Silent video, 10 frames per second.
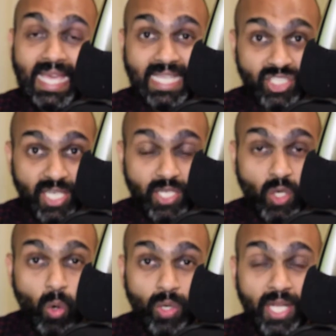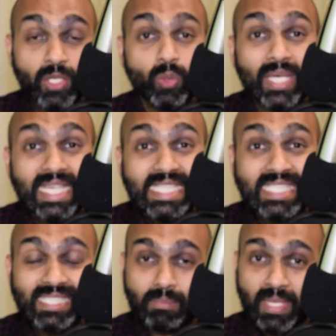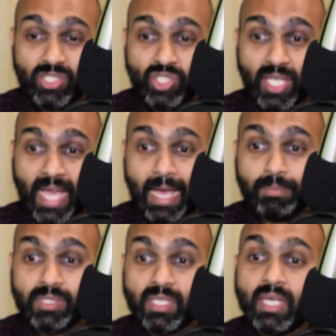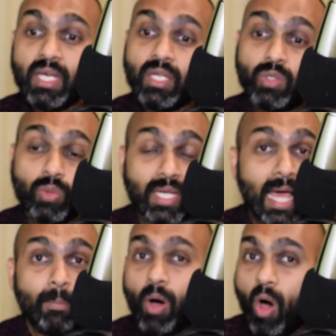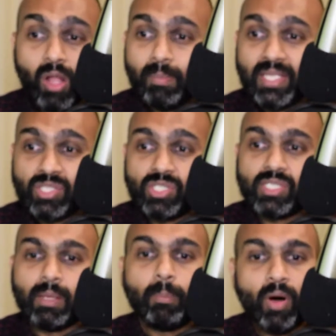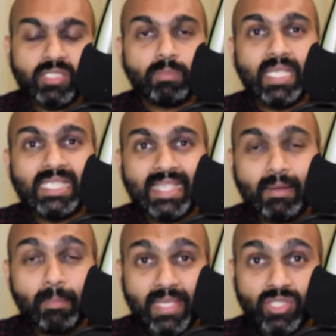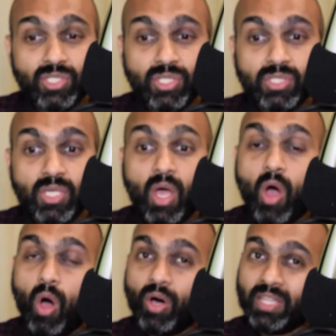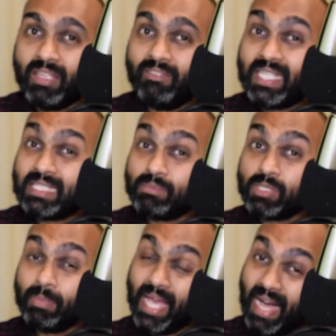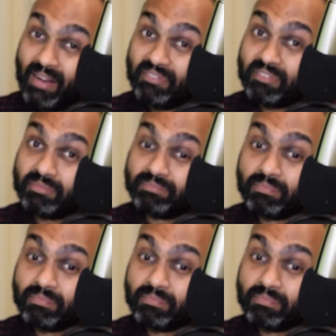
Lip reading: Inject code into instant messaging apps to grab all messages and possibly send messages on the victim's behalf.